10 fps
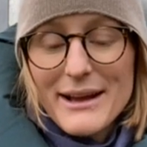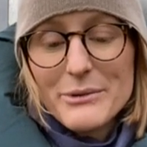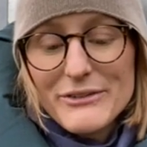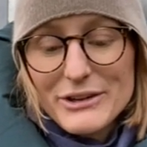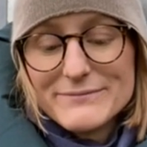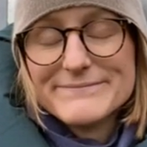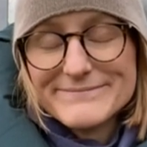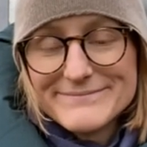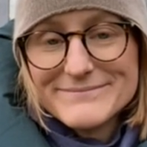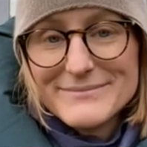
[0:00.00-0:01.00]
However,
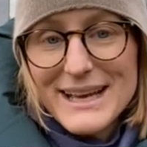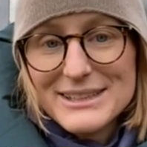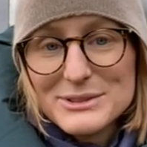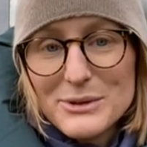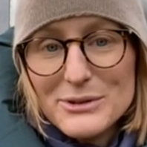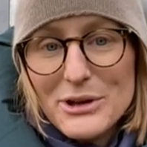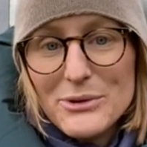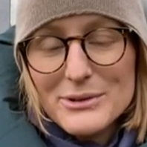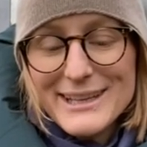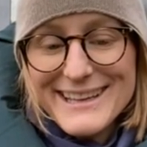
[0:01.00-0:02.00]
as you all
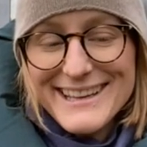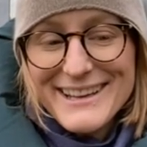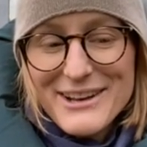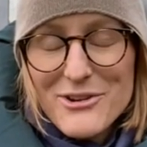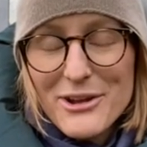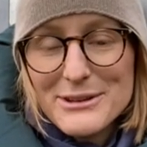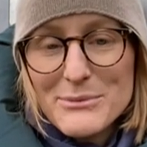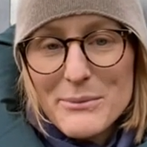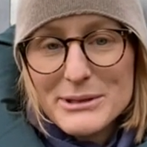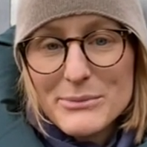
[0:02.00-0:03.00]
know, not at the
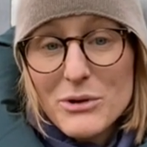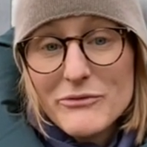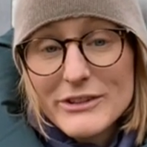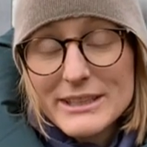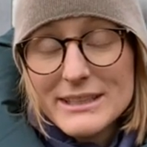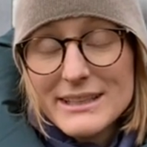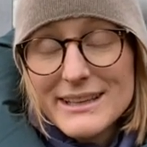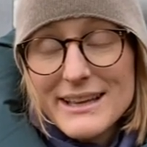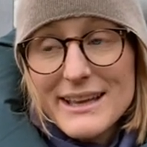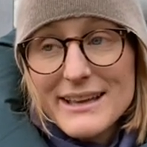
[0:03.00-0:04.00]
moment, but hopefully
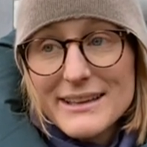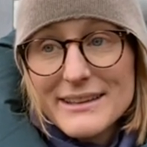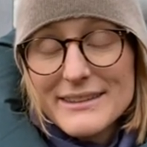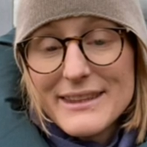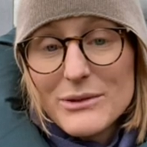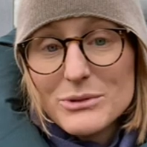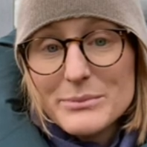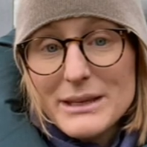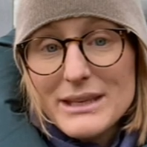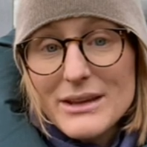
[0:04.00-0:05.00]
that will
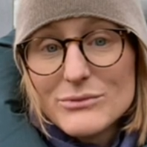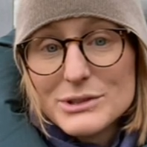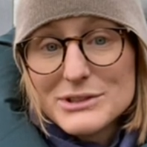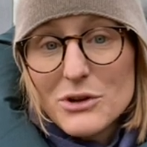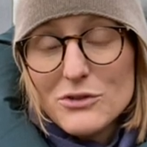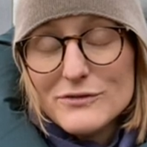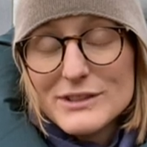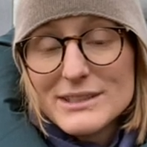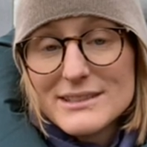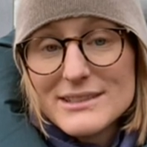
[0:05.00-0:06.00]
be resolved
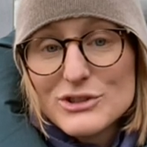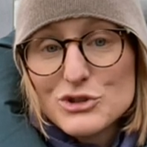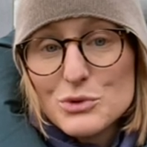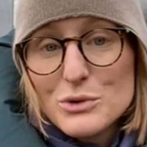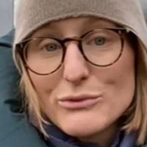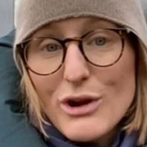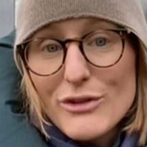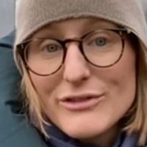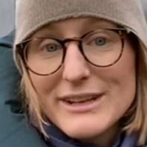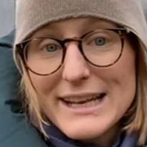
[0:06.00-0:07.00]
sooner
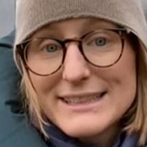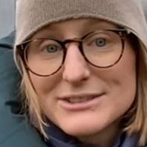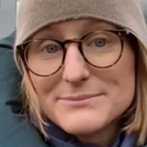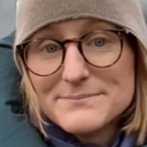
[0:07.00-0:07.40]
rather than later.